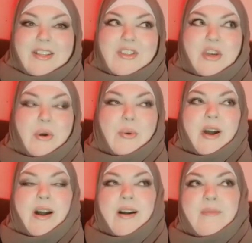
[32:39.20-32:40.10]

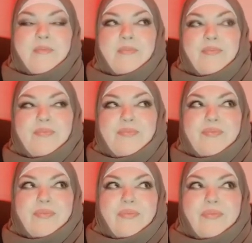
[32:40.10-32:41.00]
So um,
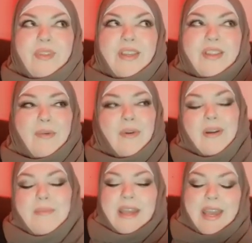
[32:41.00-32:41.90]
they were
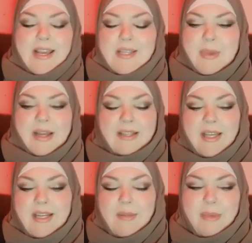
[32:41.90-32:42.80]
on my case back
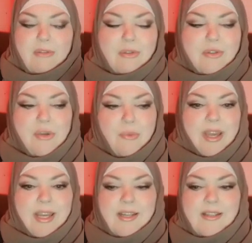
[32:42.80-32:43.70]
then about losing
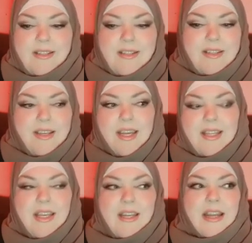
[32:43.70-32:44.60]
weight. And
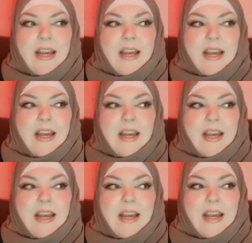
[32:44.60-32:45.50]
then now. You know what,
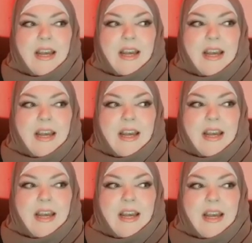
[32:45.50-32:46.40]
Chantal, I'm going to
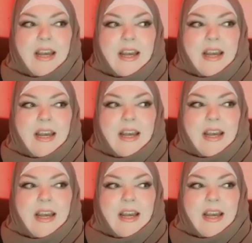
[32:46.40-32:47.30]
say this
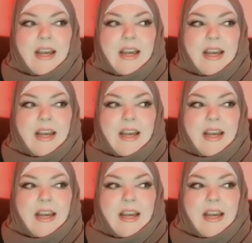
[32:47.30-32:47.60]
for me.